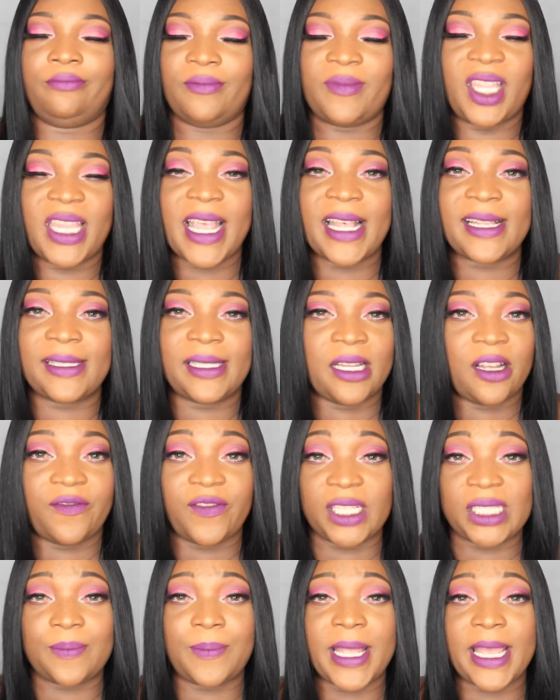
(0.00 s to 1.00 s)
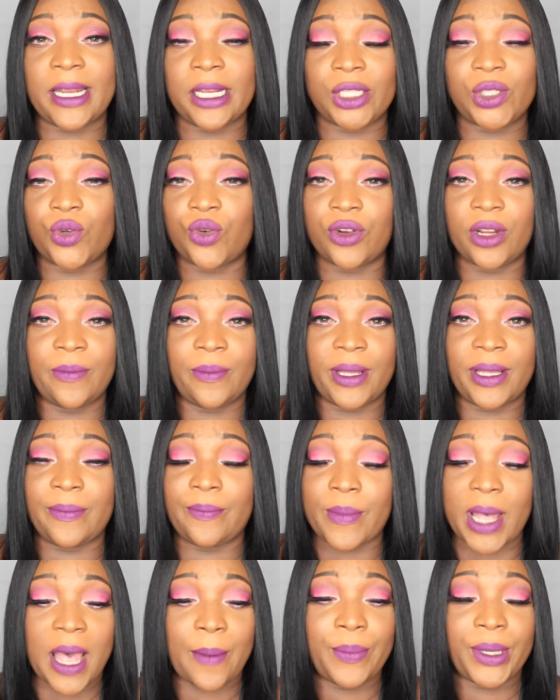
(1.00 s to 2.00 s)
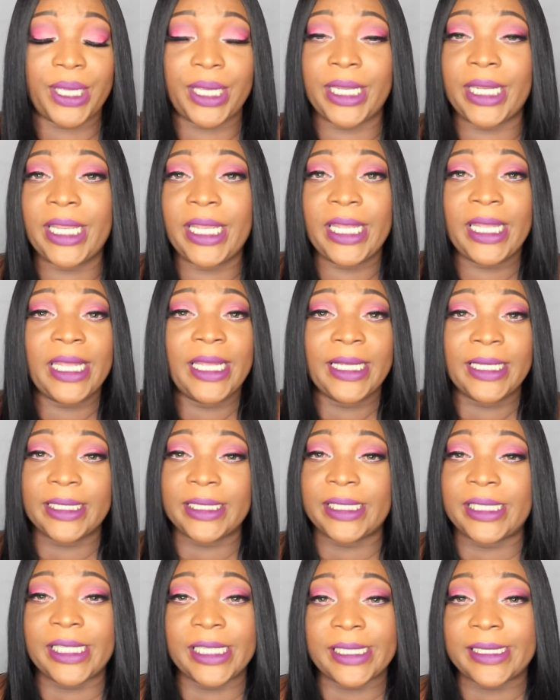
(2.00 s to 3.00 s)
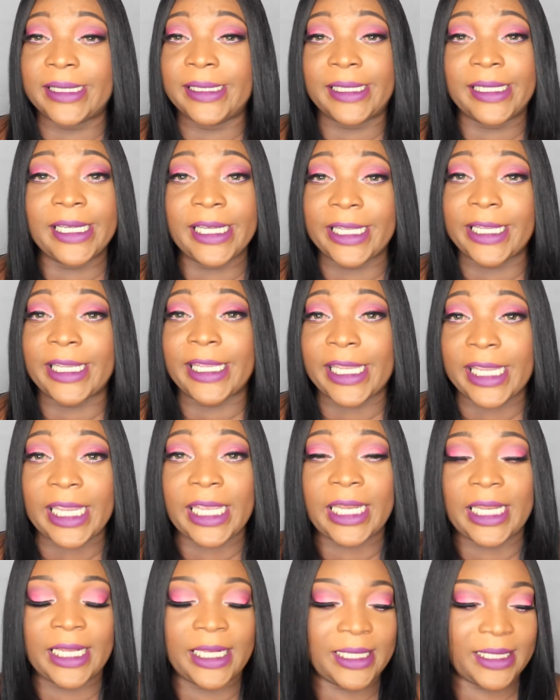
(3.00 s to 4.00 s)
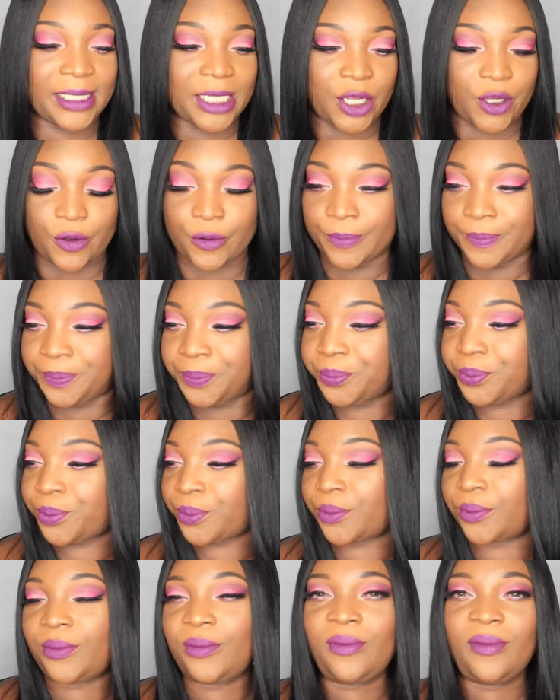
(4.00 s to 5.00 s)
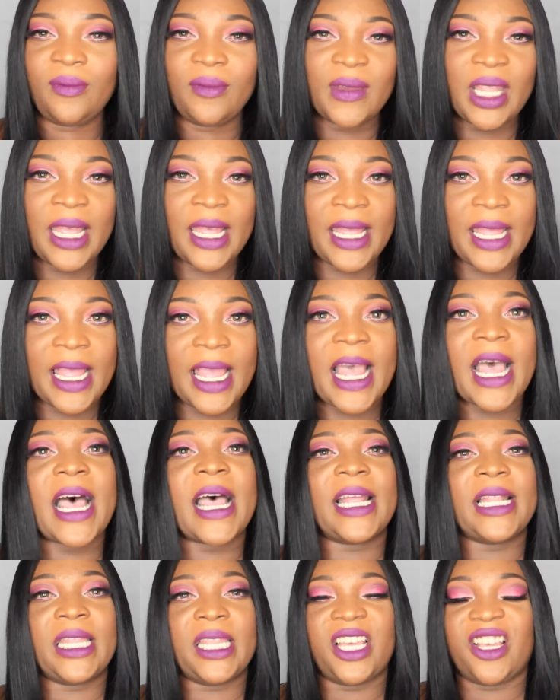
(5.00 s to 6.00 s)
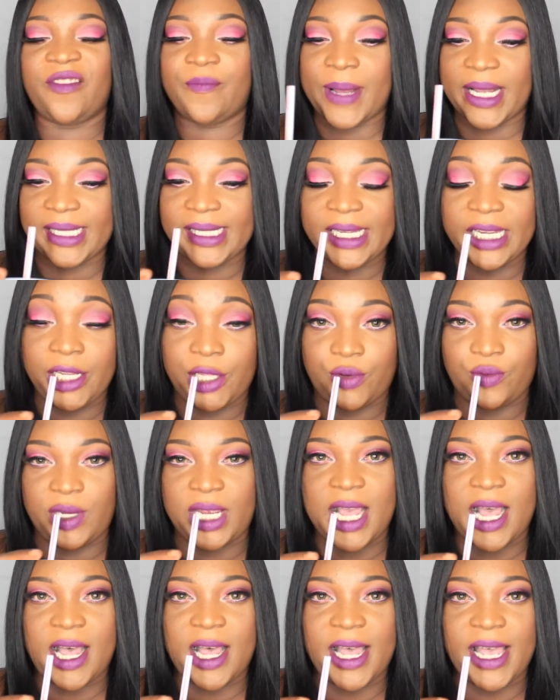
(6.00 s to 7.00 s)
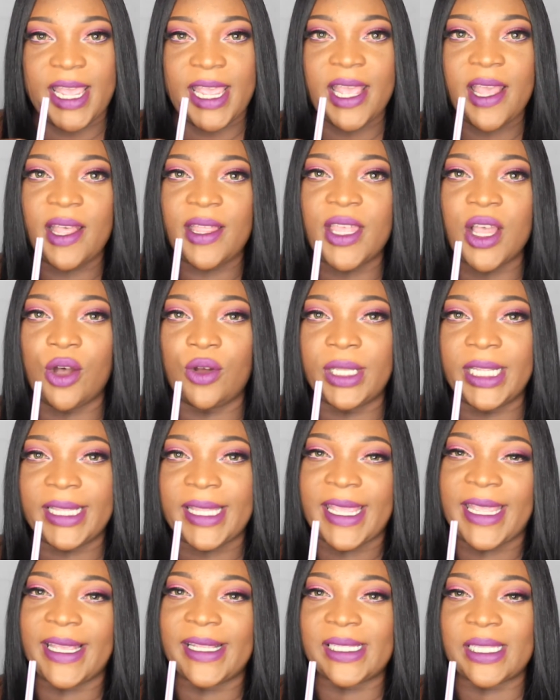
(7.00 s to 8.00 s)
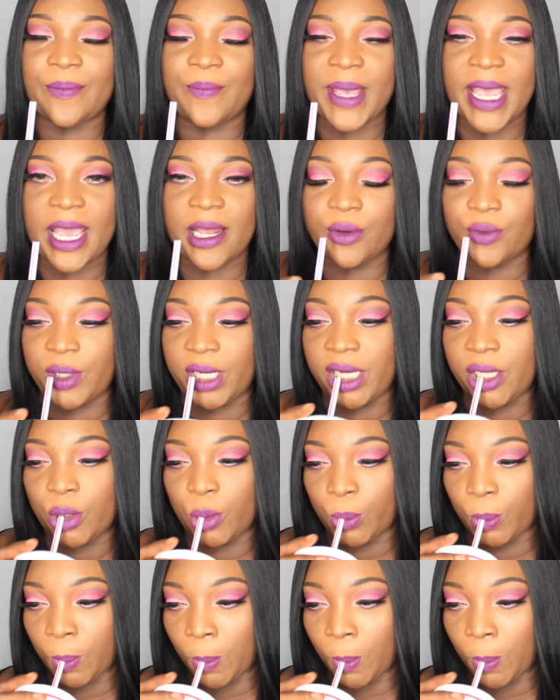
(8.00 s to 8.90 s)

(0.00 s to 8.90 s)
that's self-explanatory, but my butt just couldn't get it. So I love my T3i. The only thing is the battery.